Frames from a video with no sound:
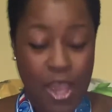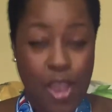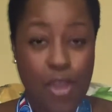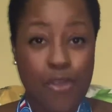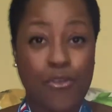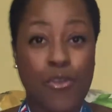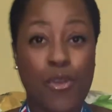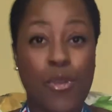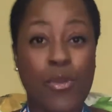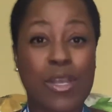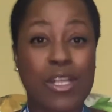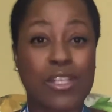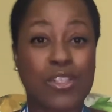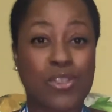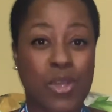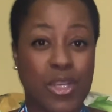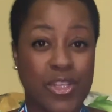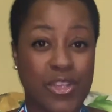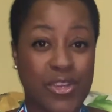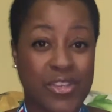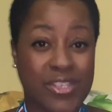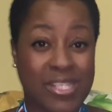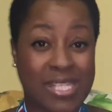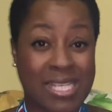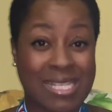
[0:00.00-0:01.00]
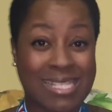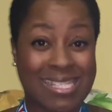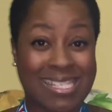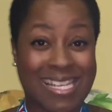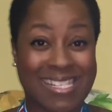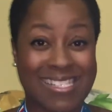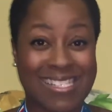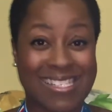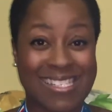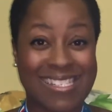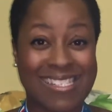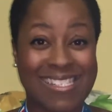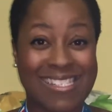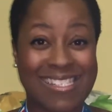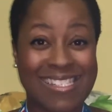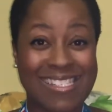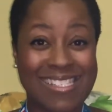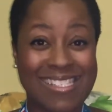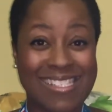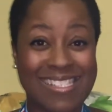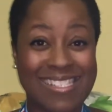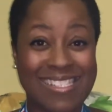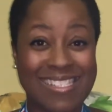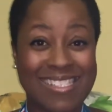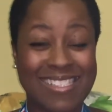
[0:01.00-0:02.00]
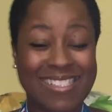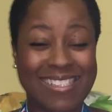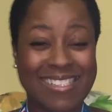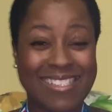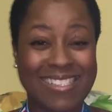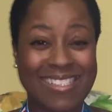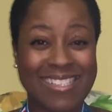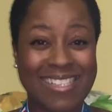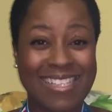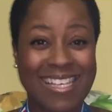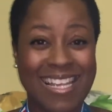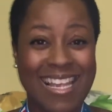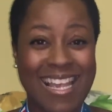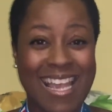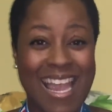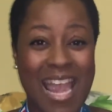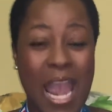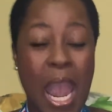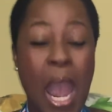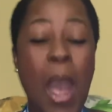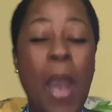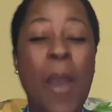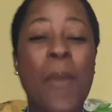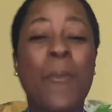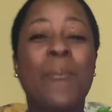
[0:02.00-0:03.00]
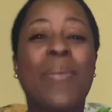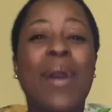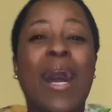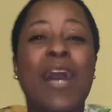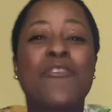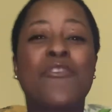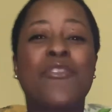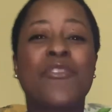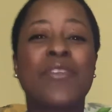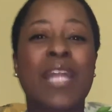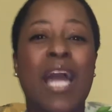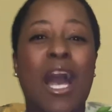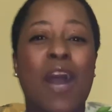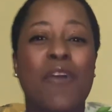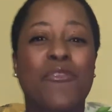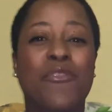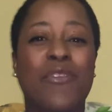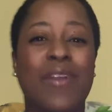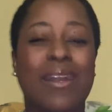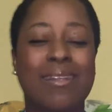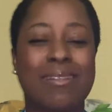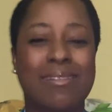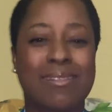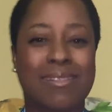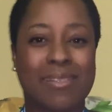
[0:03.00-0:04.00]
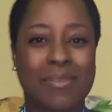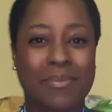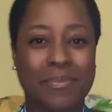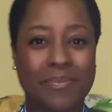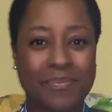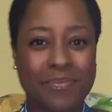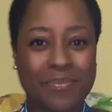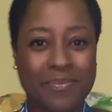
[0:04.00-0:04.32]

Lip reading: Focus on your successes. Bye for now, friends.